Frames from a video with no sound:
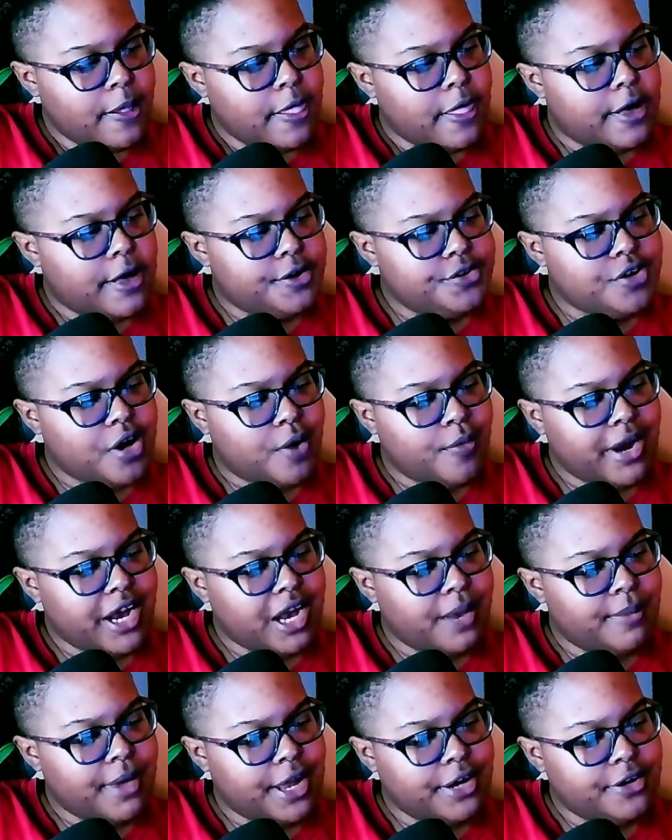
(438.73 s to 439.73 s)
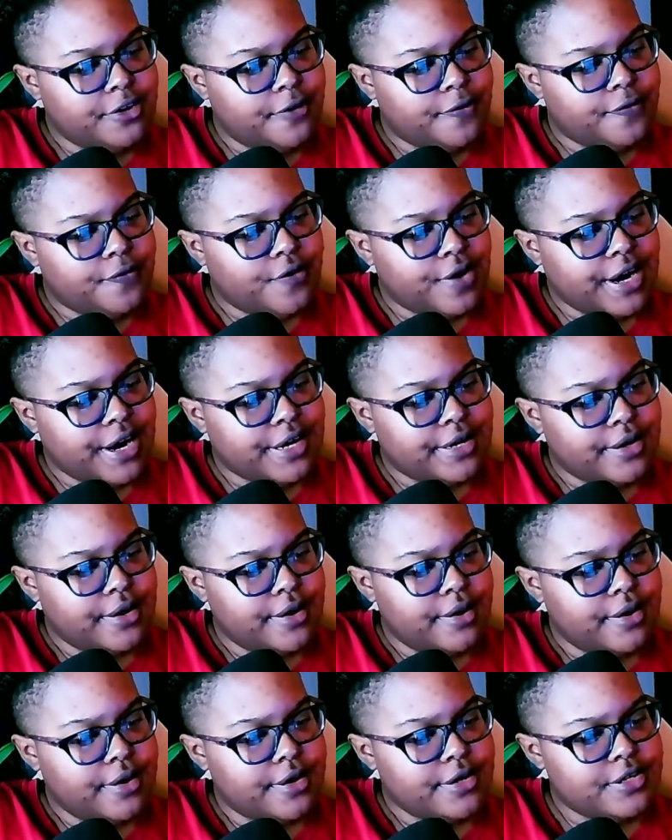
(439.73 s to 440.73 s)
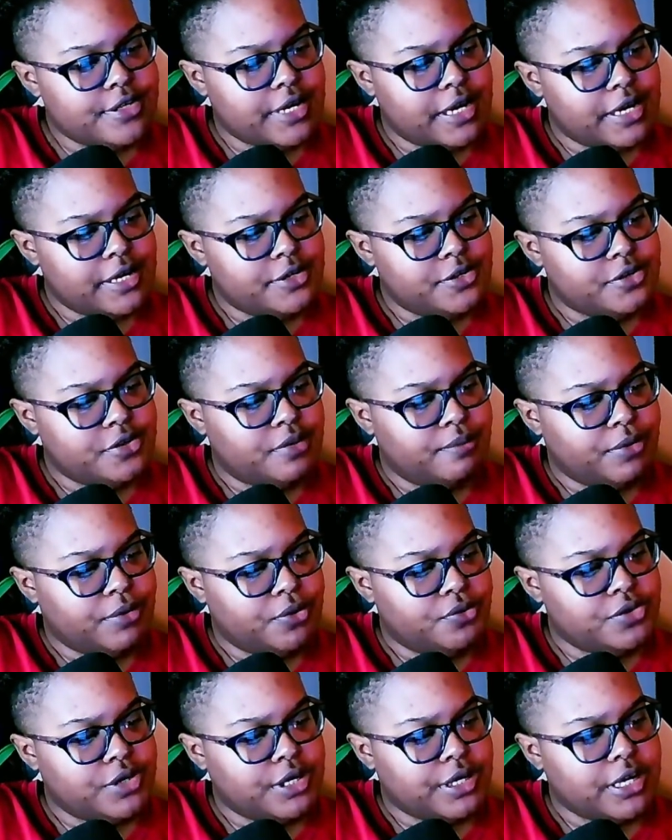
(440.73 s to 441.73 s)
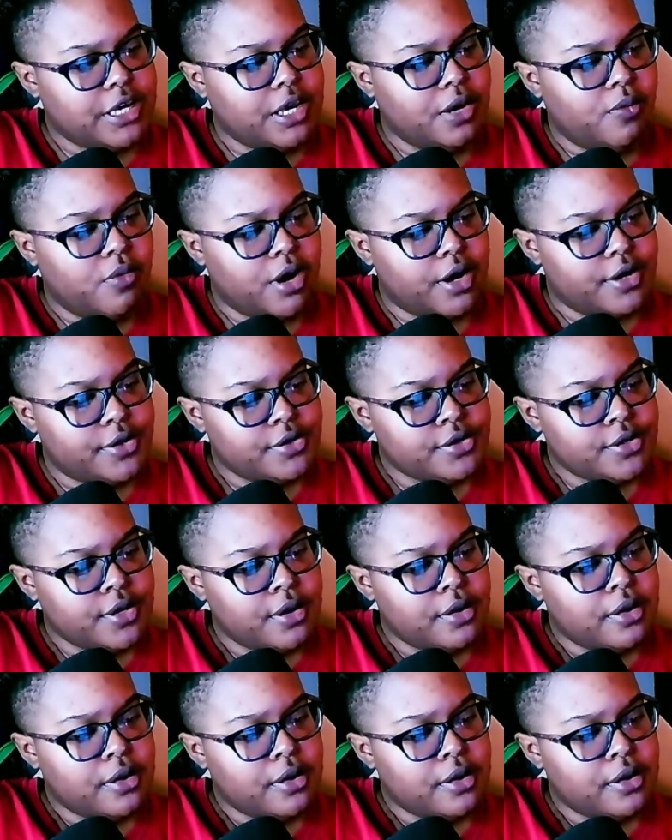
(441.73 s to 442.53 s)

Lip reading: Also, I recommend your friend sends the music he wants.